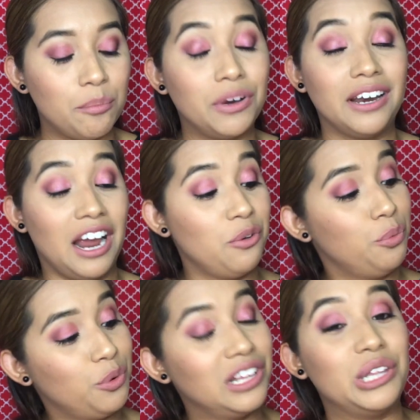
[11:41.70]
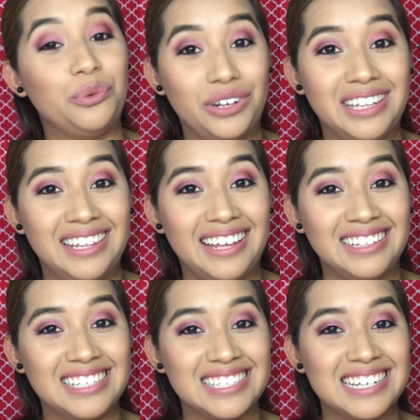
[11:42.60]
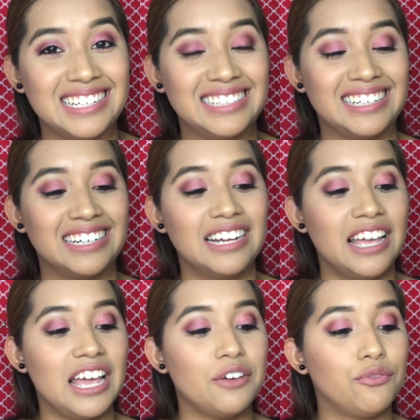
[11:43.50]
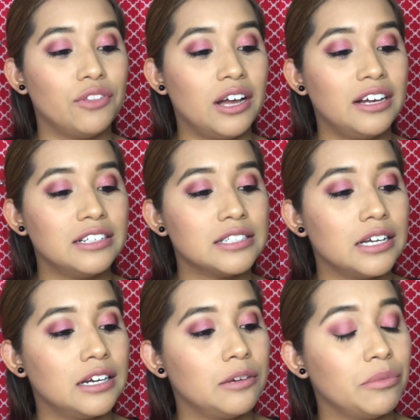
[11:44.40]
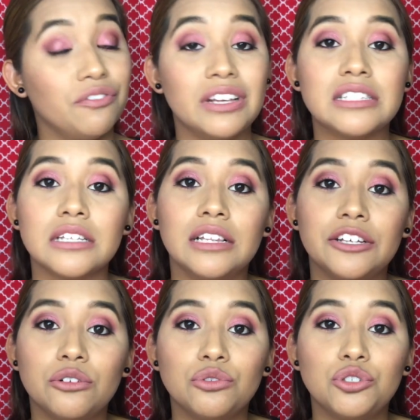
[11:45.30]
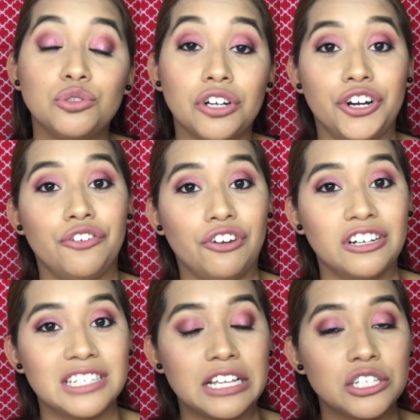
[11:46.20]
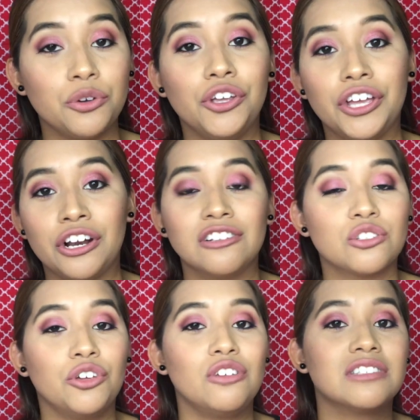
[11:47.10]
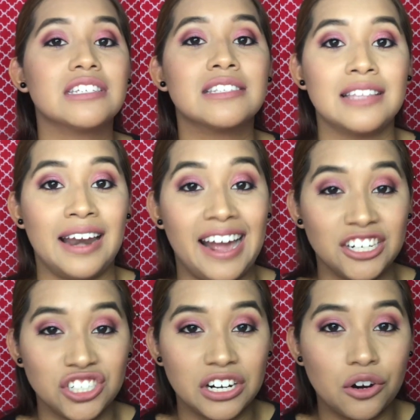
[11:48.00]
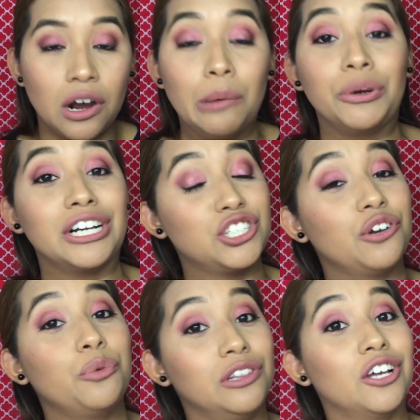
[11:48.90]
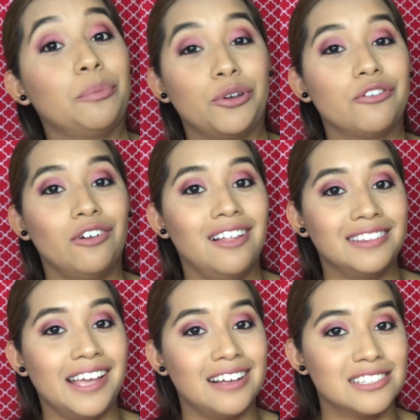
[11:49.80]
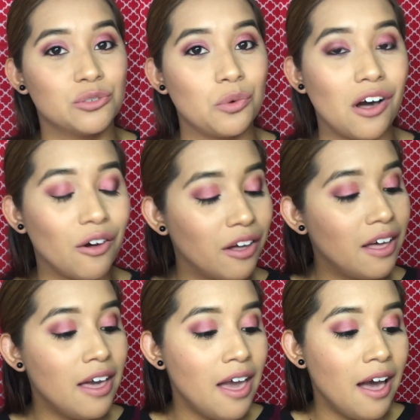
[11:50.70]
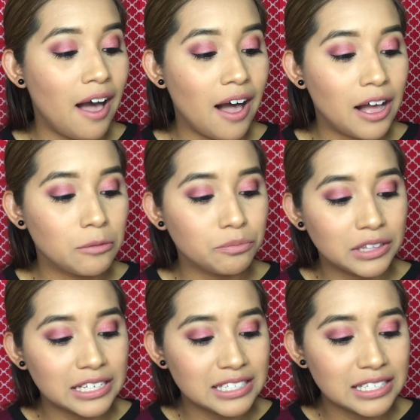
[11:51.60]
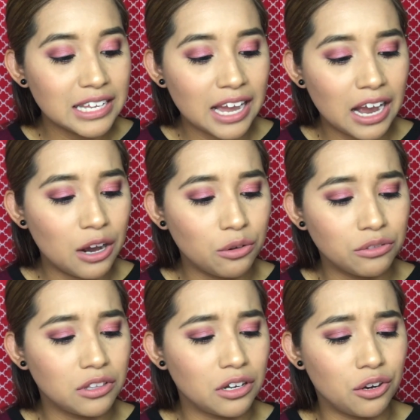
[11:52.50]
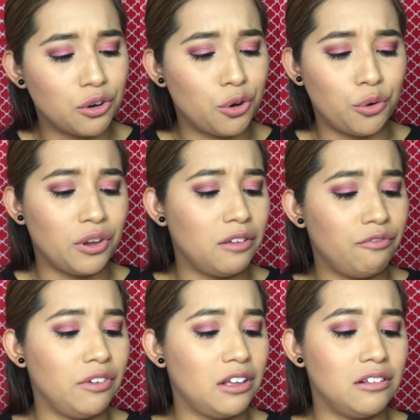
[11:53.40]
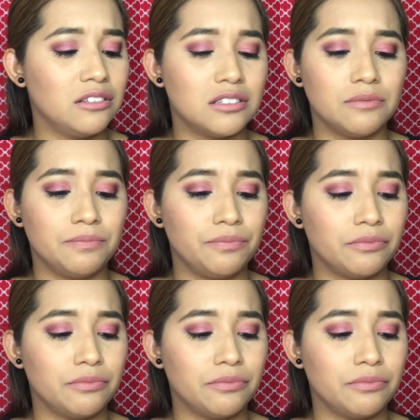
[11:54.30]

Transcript: But I really like this color. If not, if it's a little too darker for your skin tone, you can also use this as an eyeshadow. I'm pretty sure it would look beautiful on the eyes as well. Let's see how the cream feels.